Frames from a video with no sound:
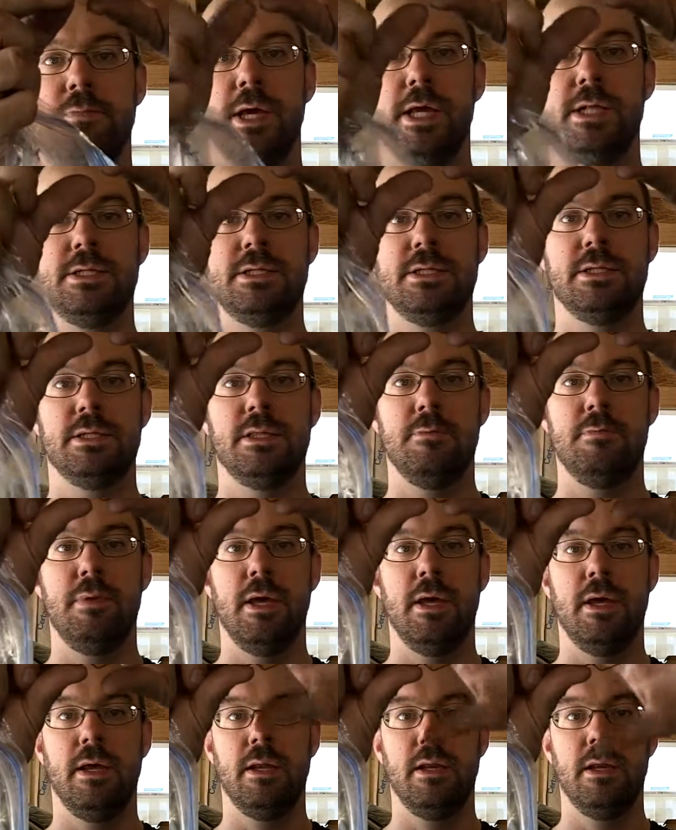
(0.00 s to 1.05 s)
pinch the
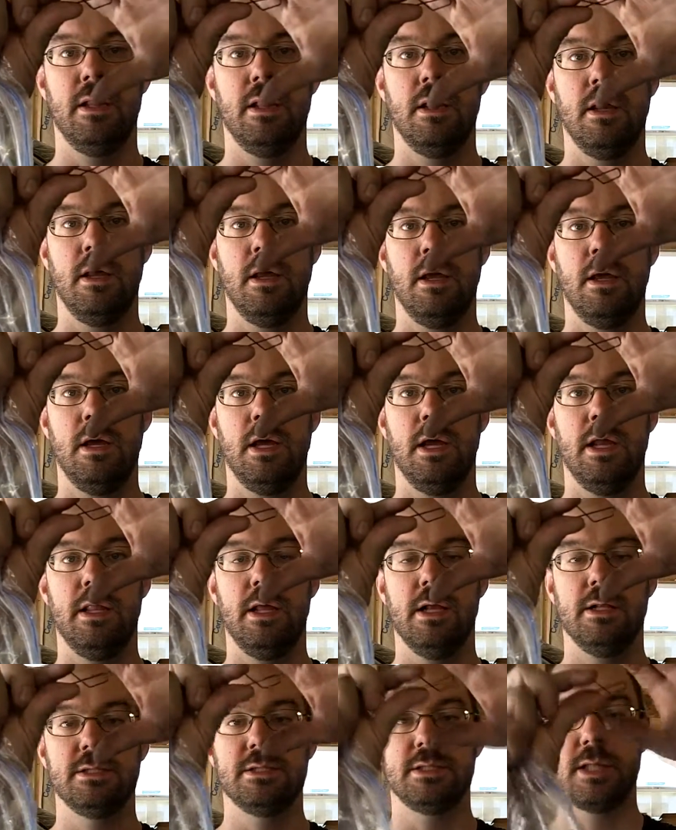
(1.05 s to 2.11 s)
pin and
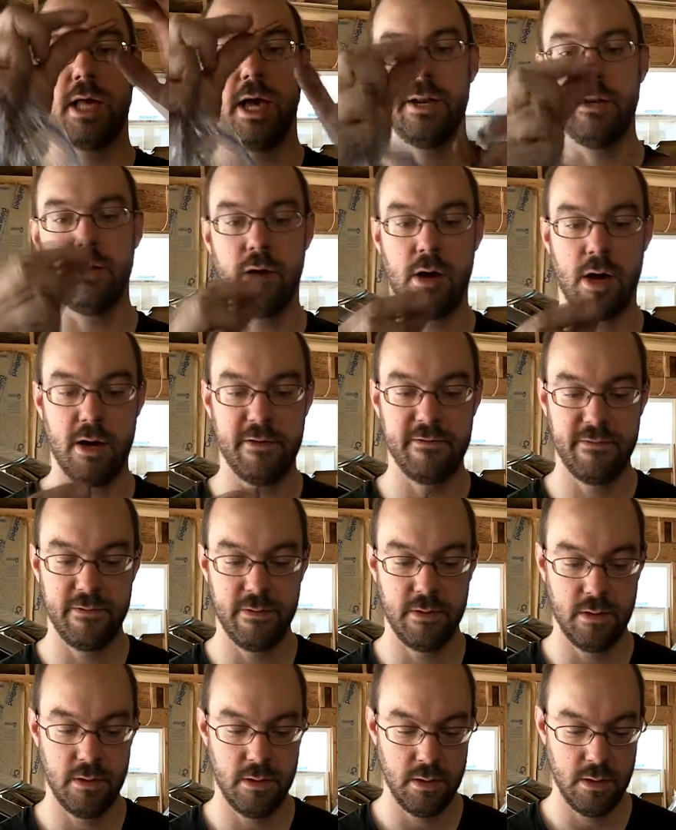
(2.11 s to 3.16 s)
then slide it off.
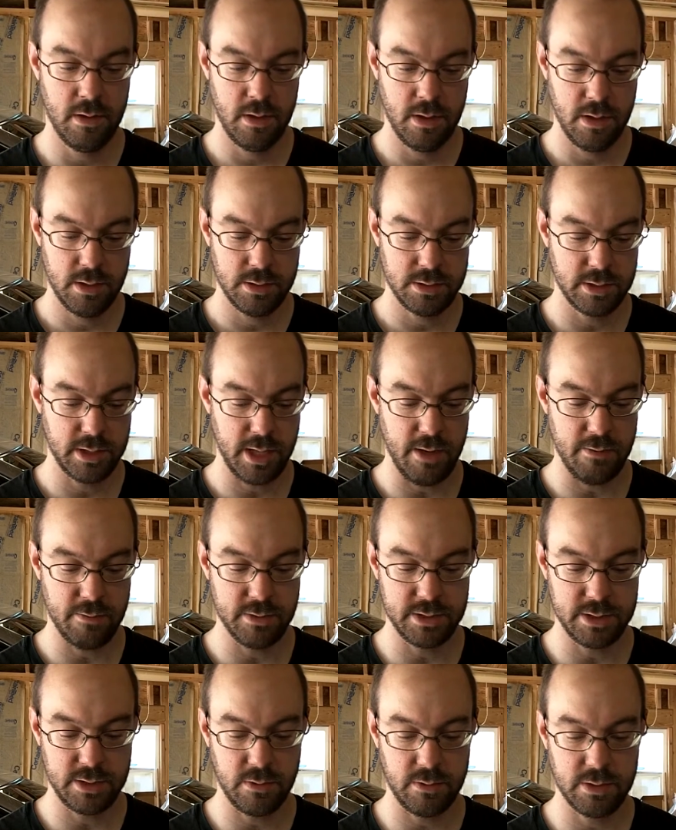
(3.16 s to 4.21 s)
So that
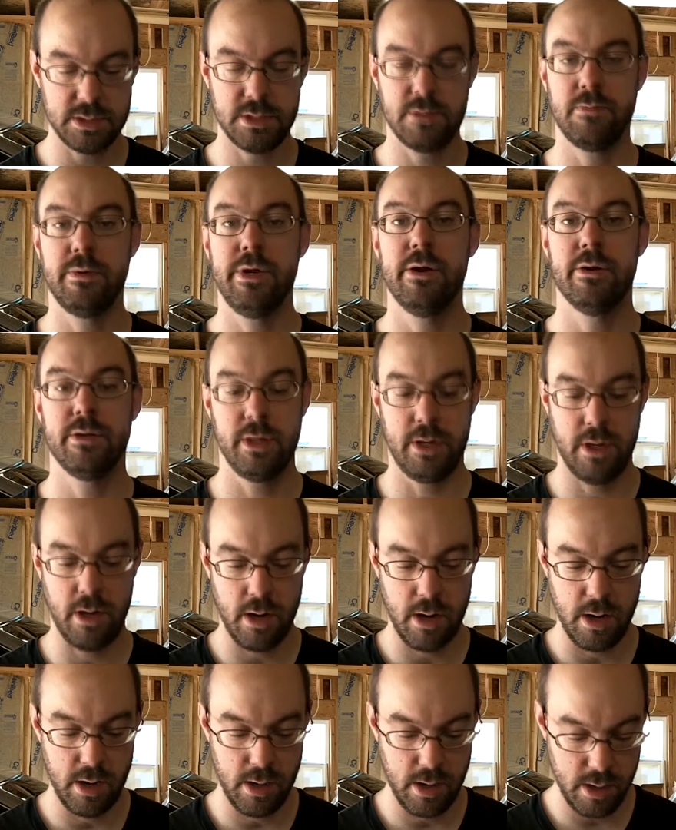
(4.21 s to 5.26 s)
was towards the rear of the
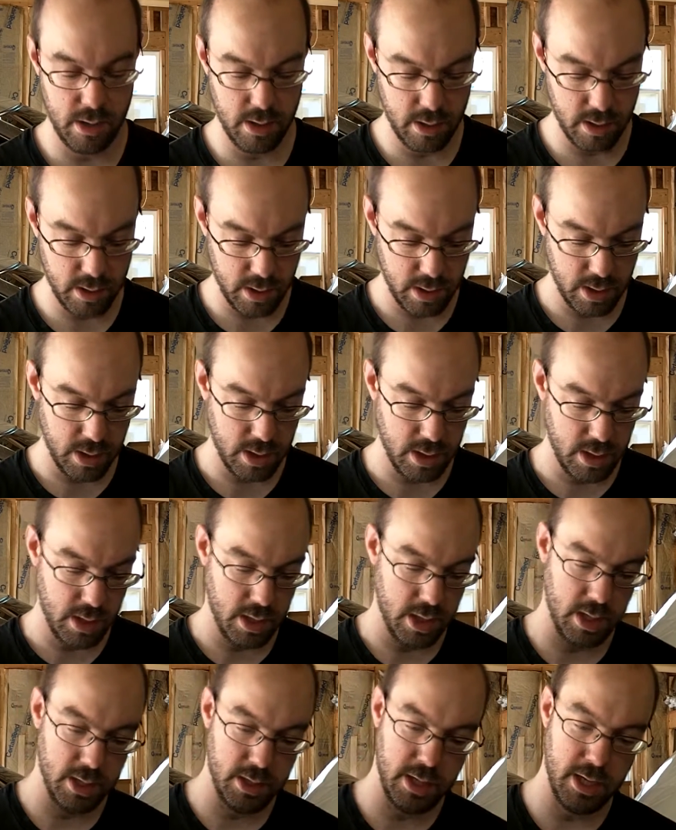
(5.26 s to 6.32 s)
car.
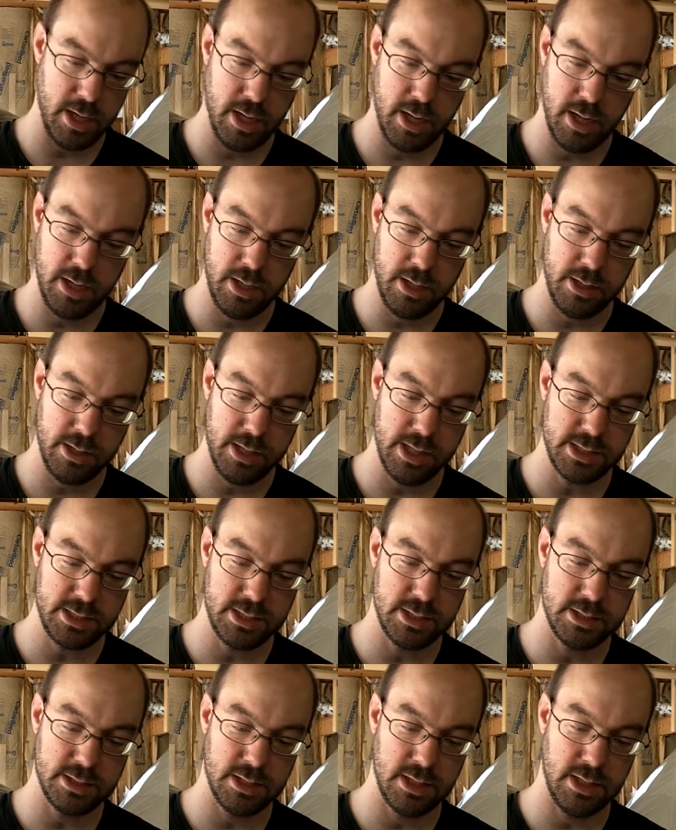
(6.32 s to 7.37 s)
And then this
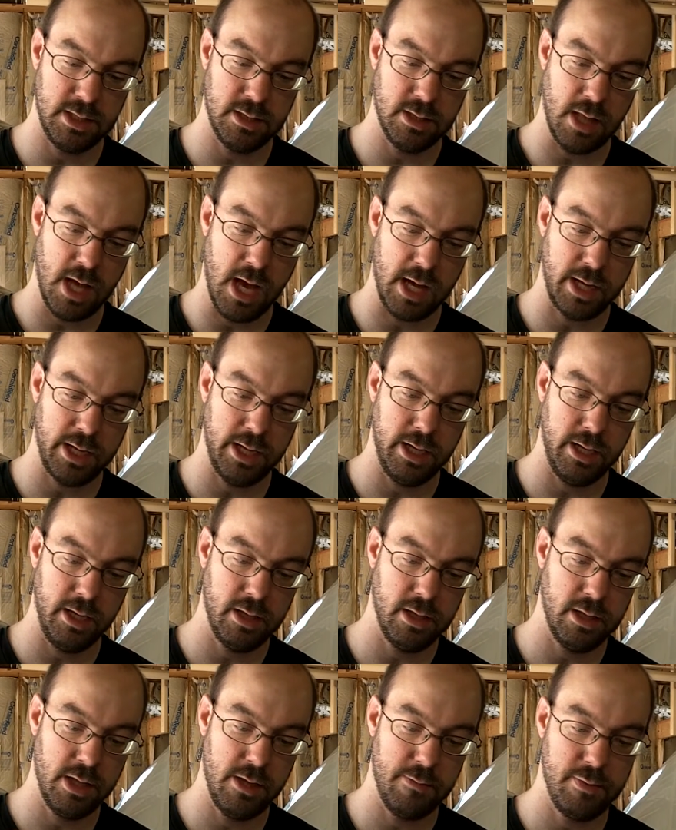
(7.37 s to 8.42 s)
is the locking
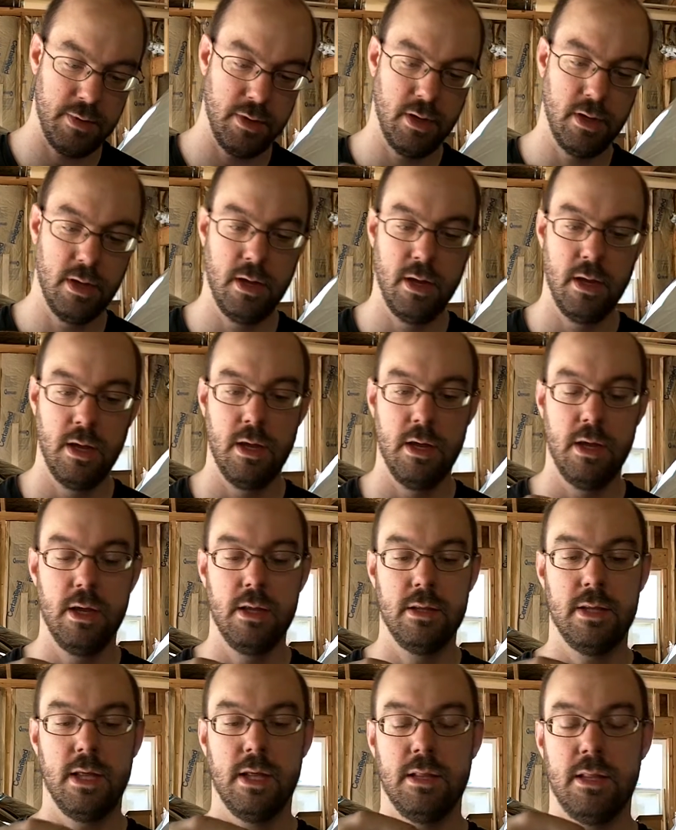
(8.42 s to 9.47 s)
clip
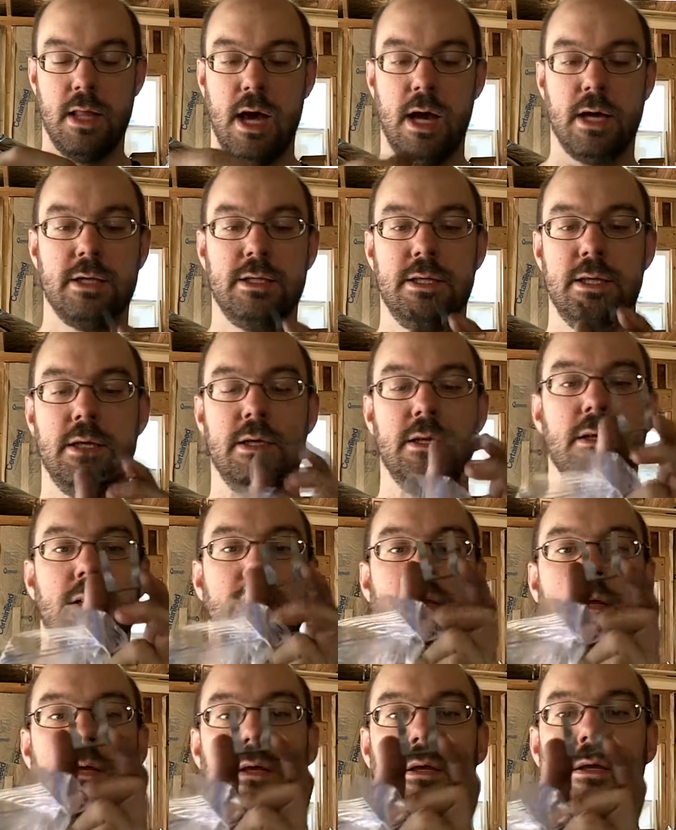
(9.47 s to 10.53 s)
that locked in
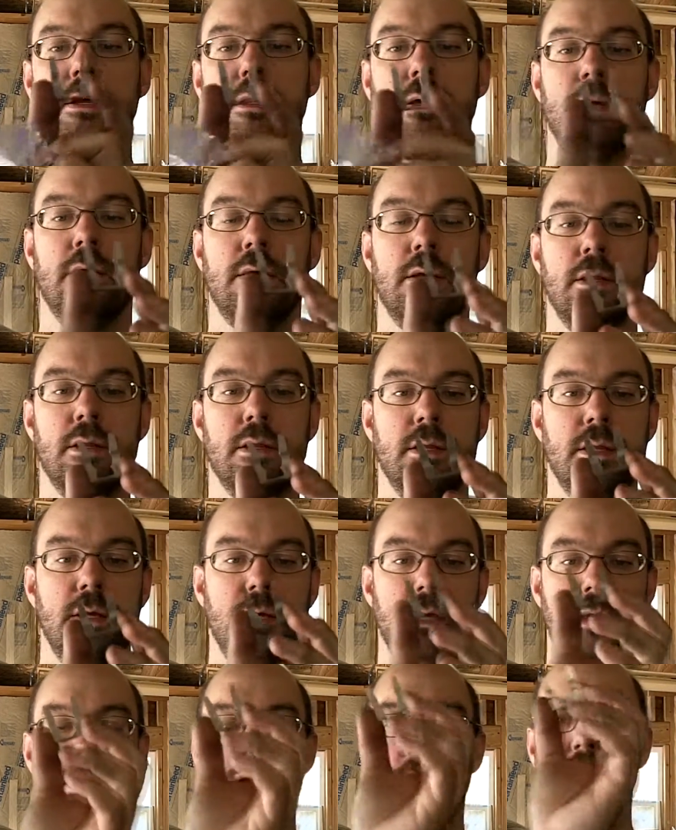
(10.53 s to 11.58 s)

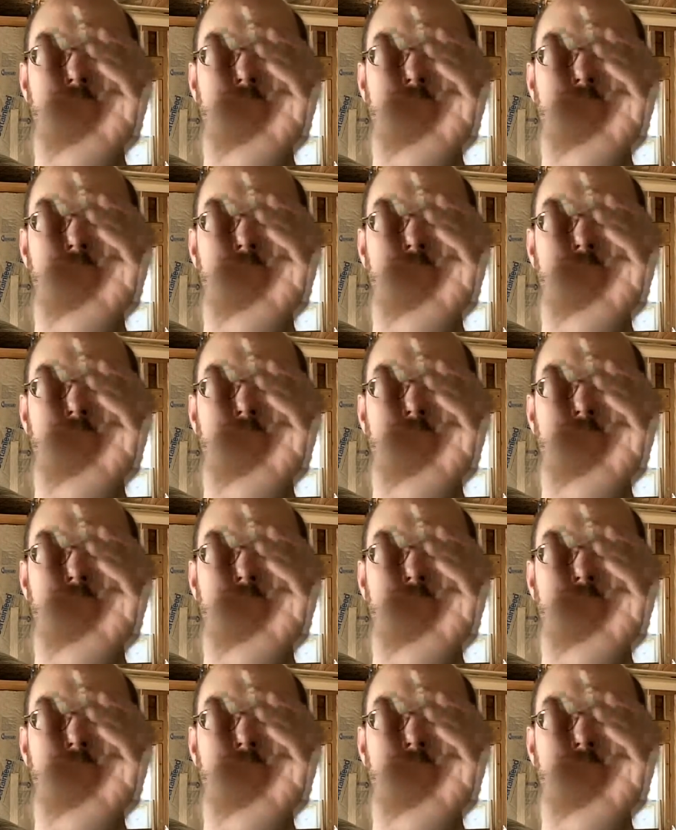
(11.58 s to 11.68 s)
the